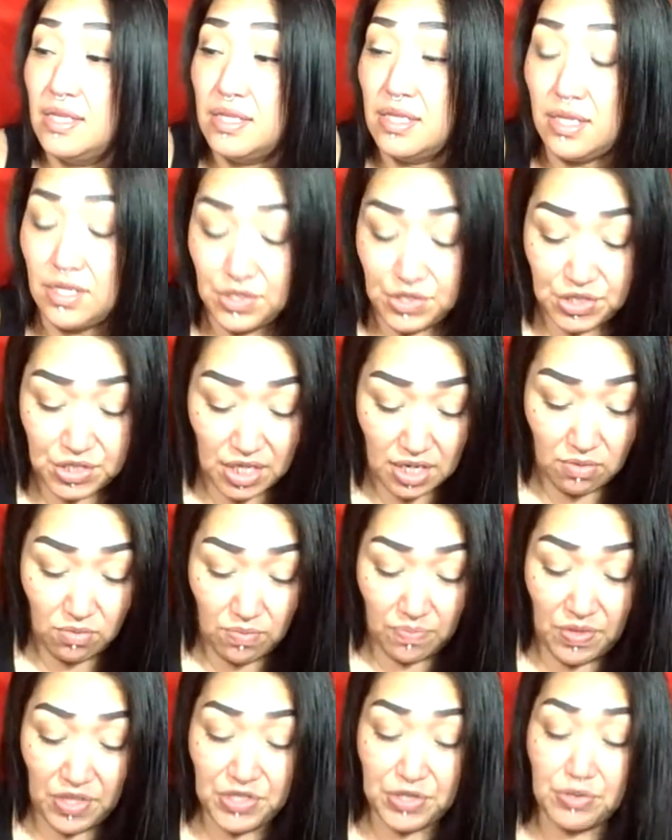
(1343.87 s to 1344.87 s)
Let's see.
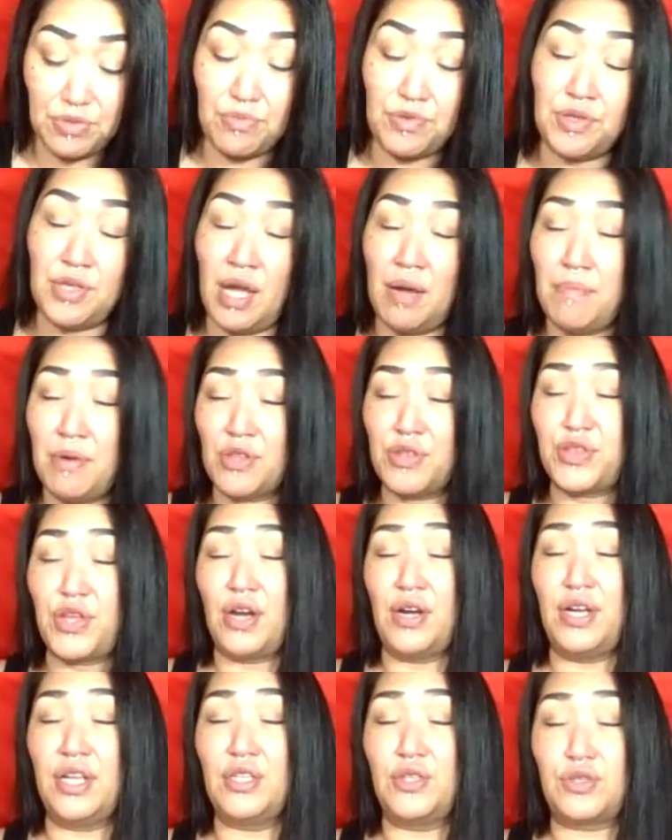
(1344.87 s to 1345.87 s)
Is number
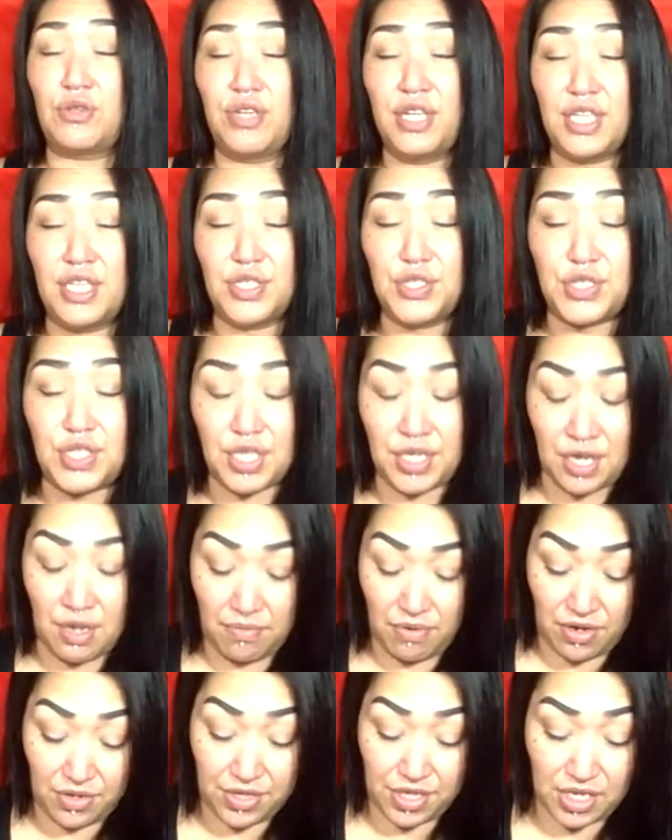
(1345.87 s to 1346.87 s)
33 is the number
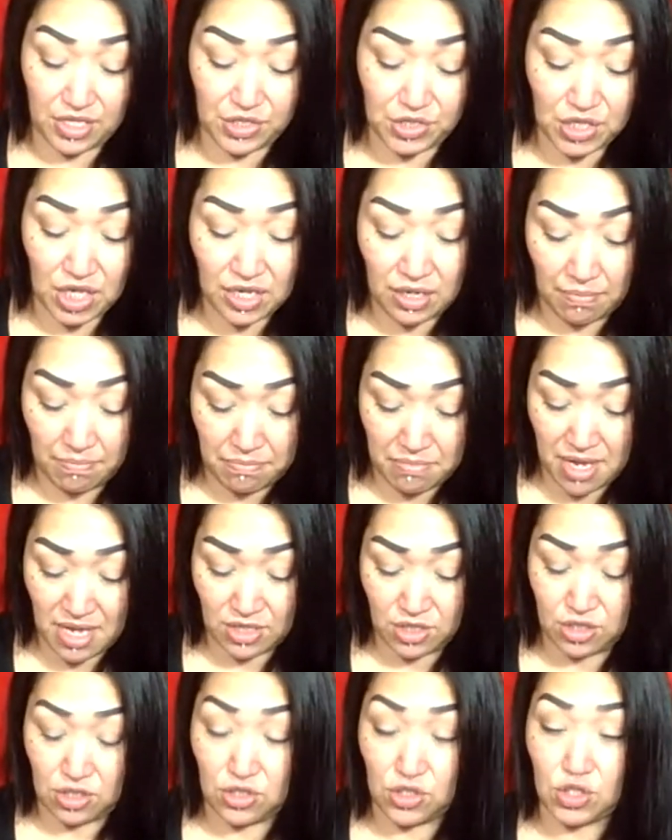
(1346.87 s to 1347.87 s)
of the Ascendant
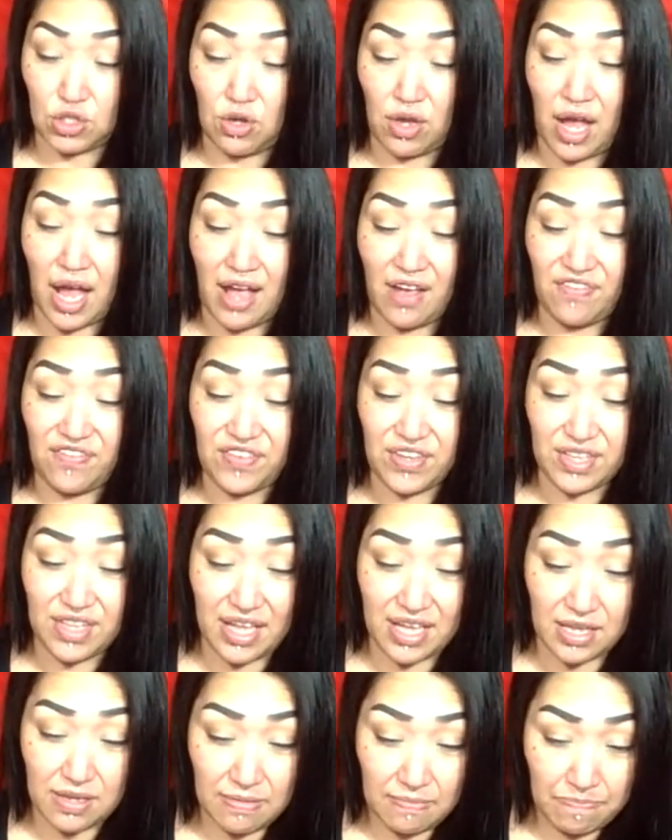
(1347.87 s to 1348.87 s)
Master. So I feel
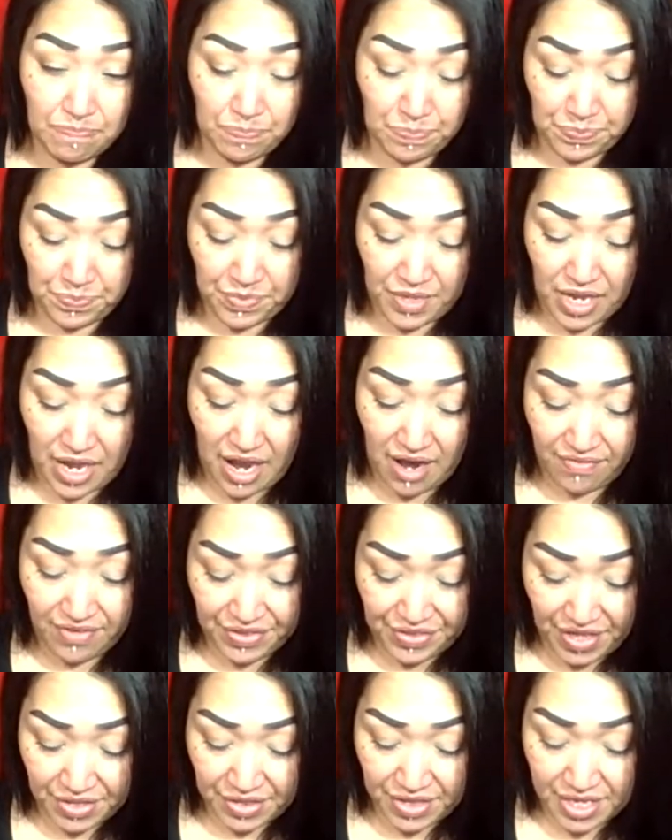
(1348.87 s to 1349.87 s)
like
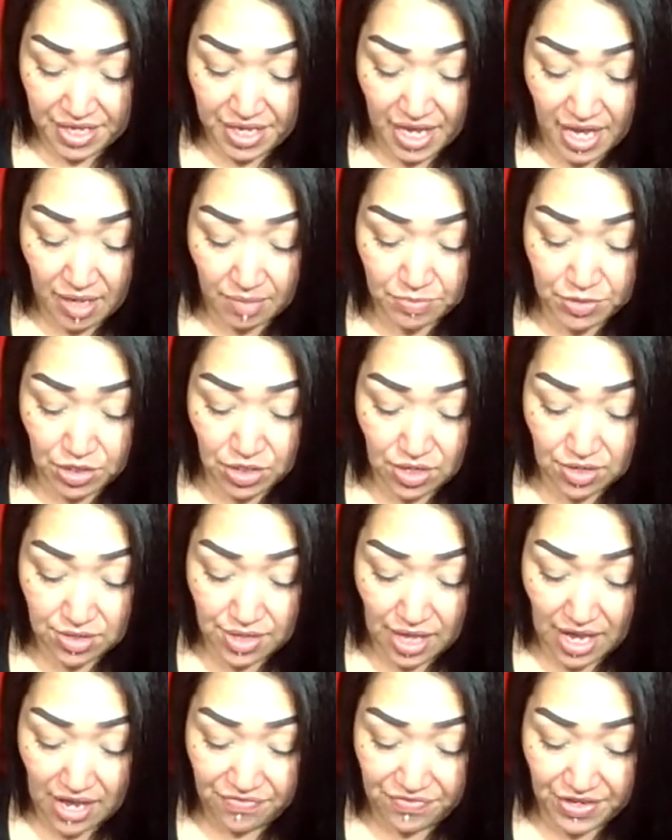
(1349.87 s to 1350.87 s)
everything that came to your
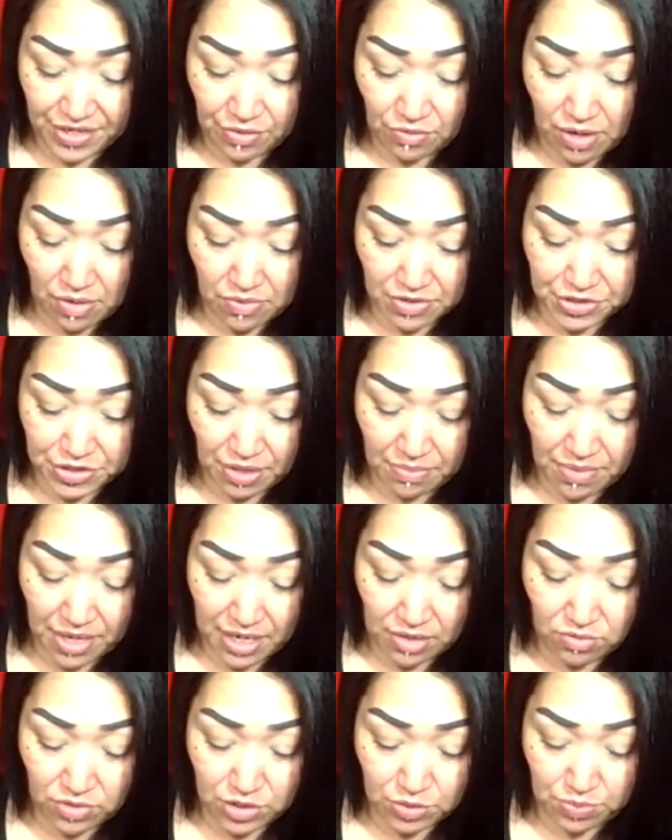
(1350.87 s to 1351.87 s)
life, anywhere where
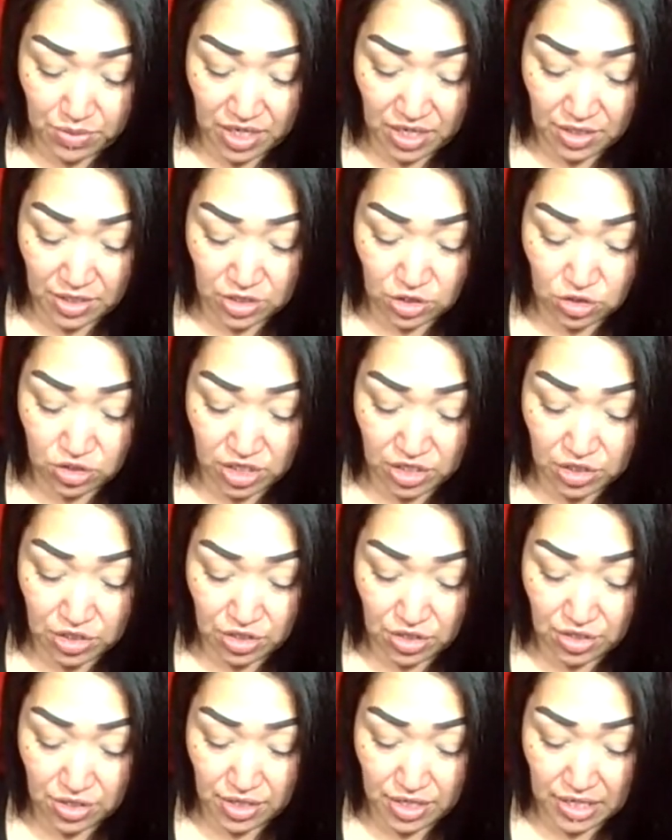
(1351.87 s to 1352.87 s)
somebody was being a
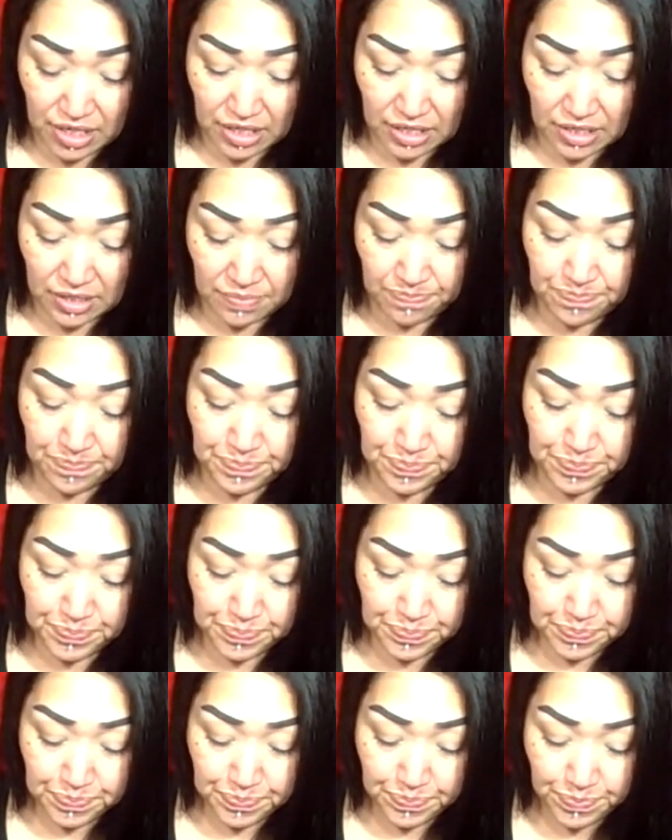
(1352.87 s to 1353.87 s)
trickster and
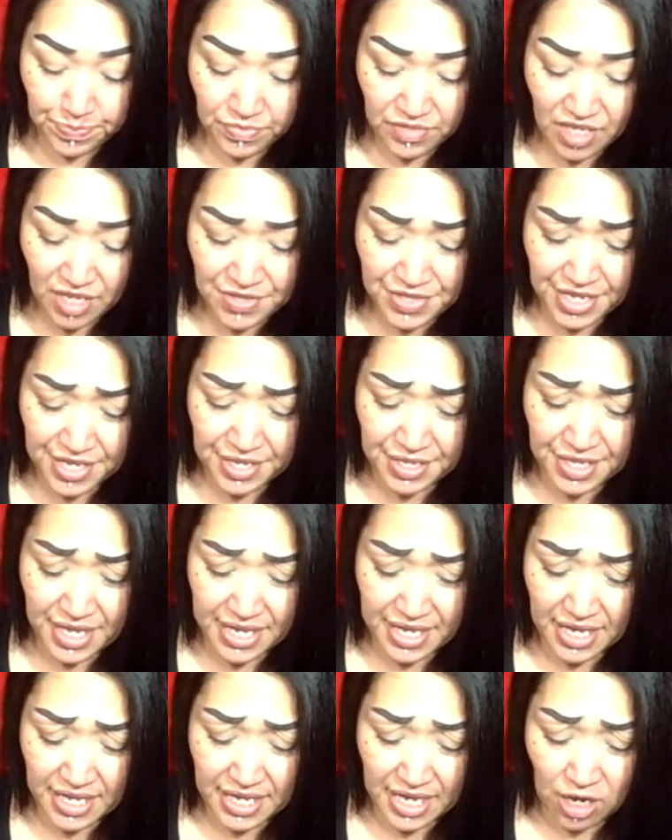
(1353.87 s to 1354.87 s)
thinking they
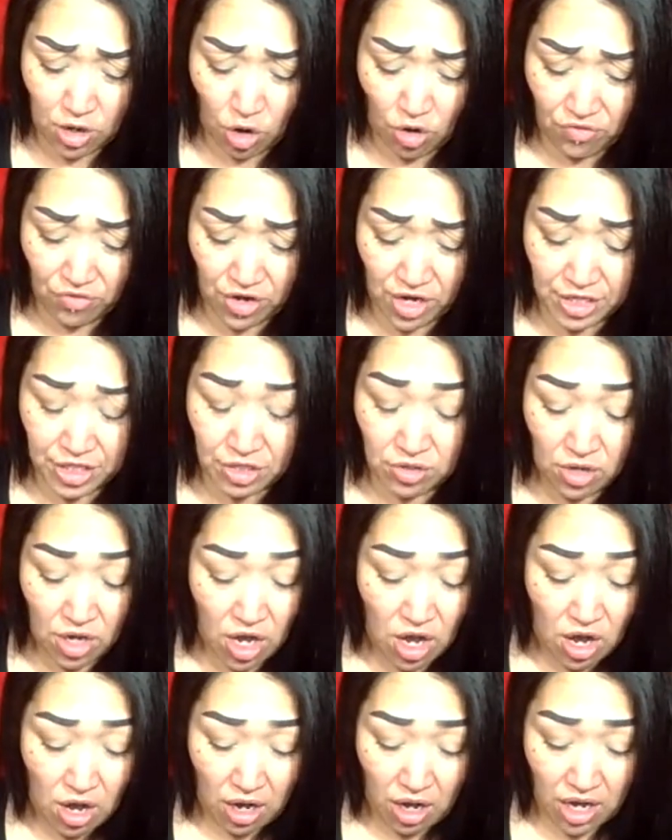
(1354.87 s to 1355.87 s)
could get over on you,
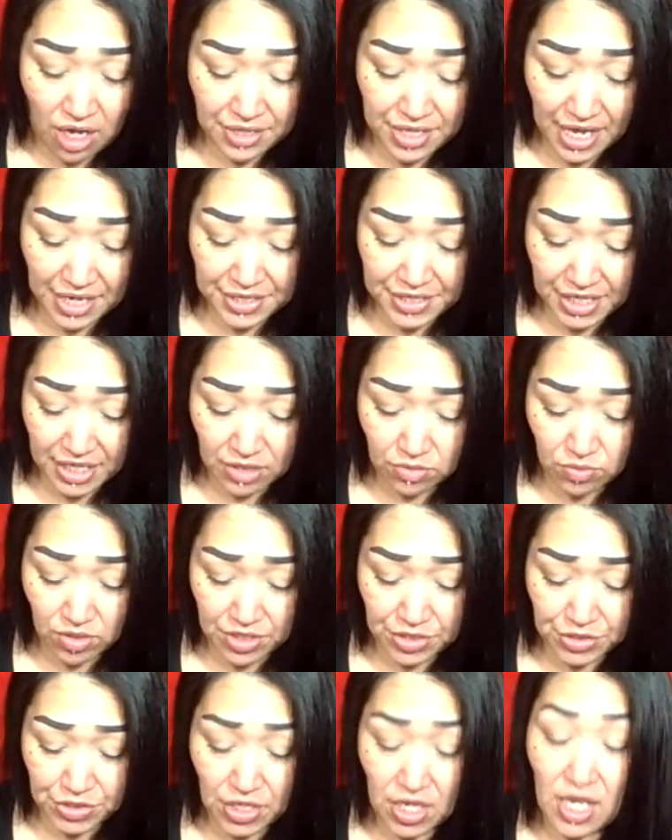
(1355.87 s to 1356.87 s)
all that did
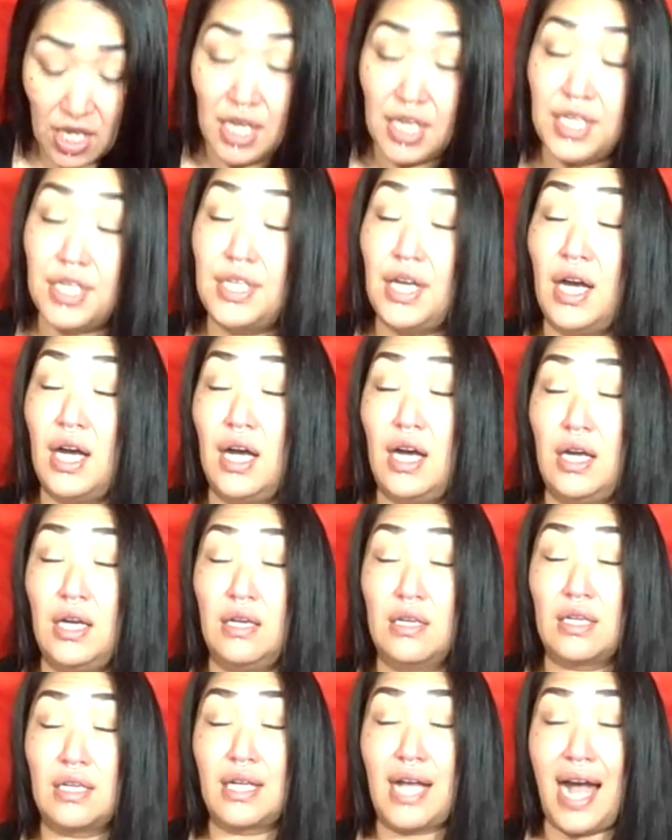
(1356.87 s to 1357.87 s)
was
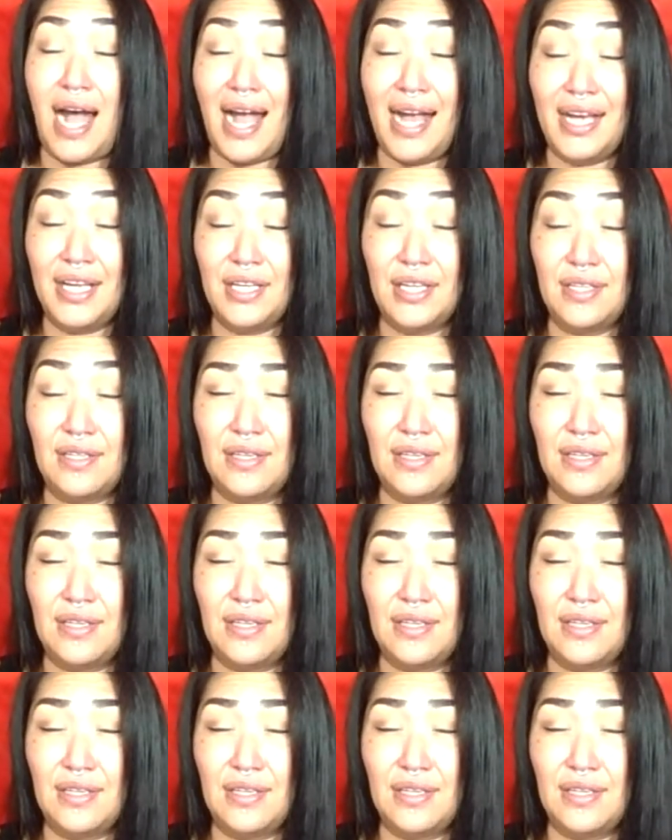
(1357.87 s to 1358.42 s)
provide